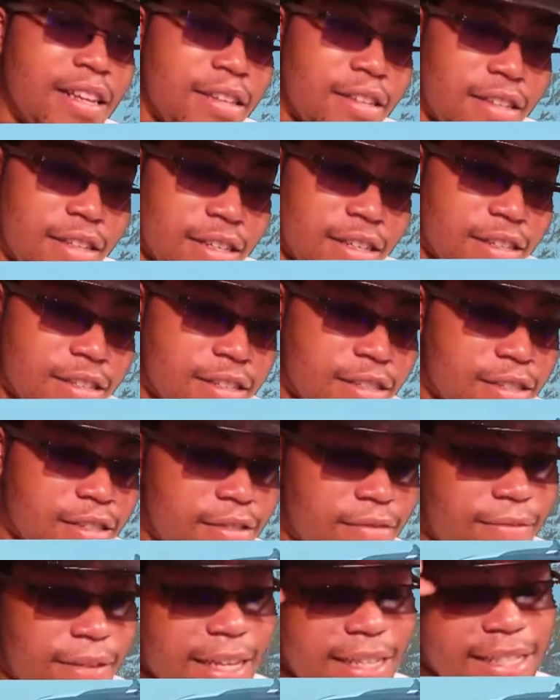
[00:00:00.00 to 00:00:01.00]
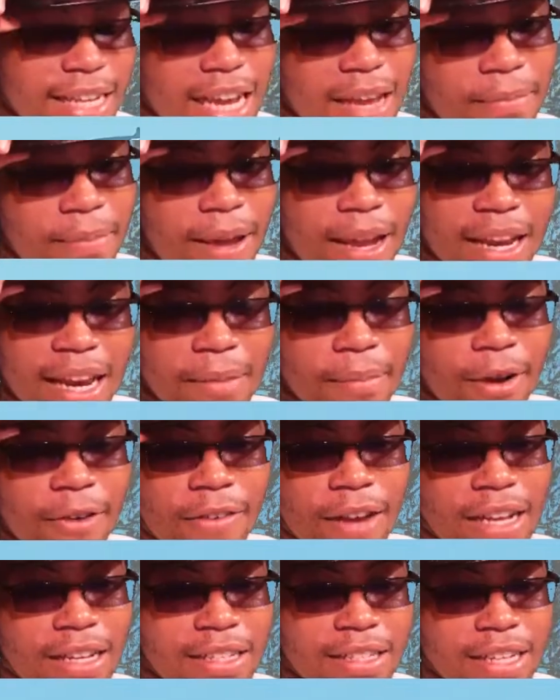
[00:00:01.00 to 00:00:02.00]
and the that Scat Pack, they
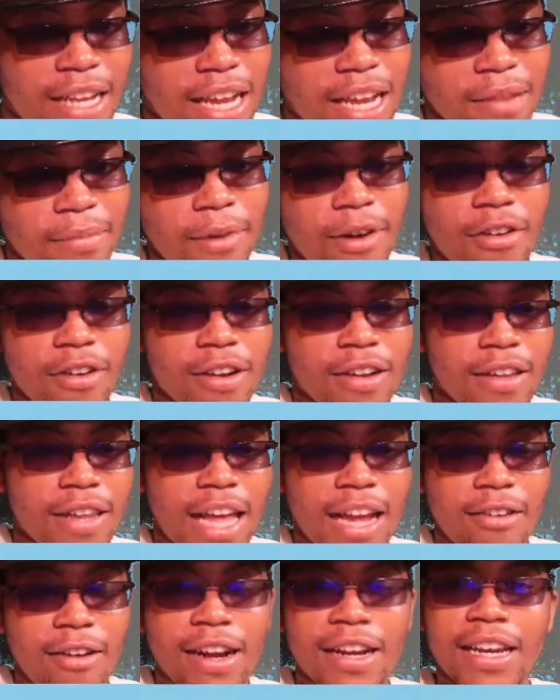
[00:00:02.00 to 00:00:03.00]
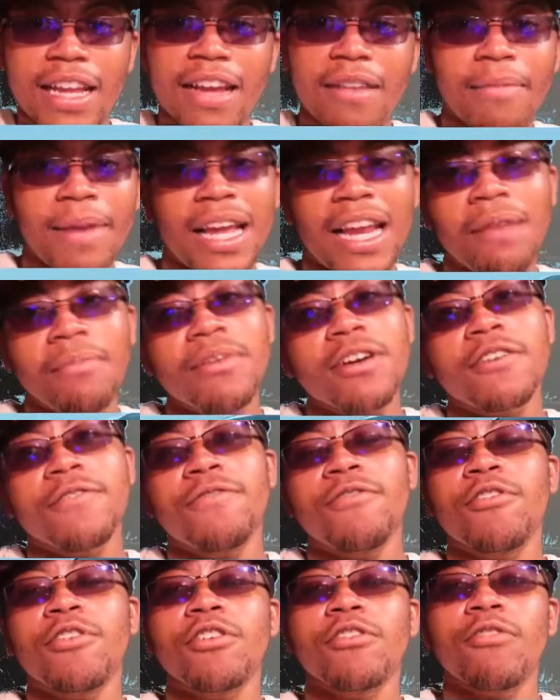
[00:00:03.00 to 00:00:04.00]
both got the same motor. Like right now, man, I'm looking
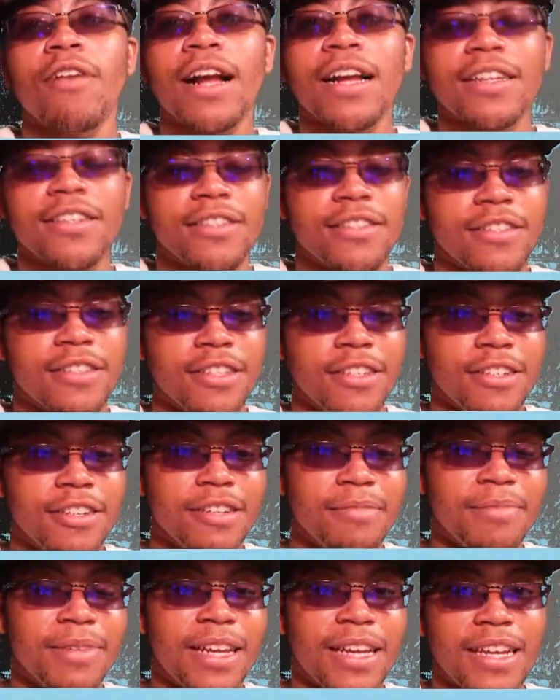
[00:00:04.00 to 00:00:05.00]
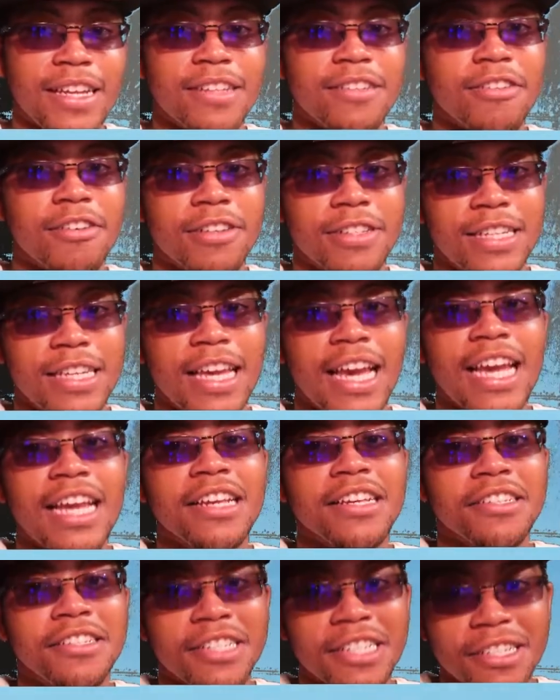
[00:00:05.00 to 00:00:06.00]
for a Chrysler. You hear me? The
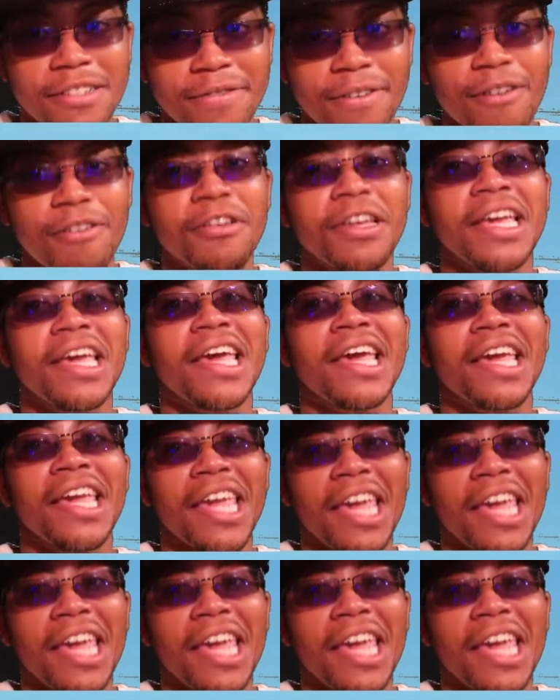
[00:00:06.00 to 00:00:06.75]
SRT8, the 6.4. Yeah,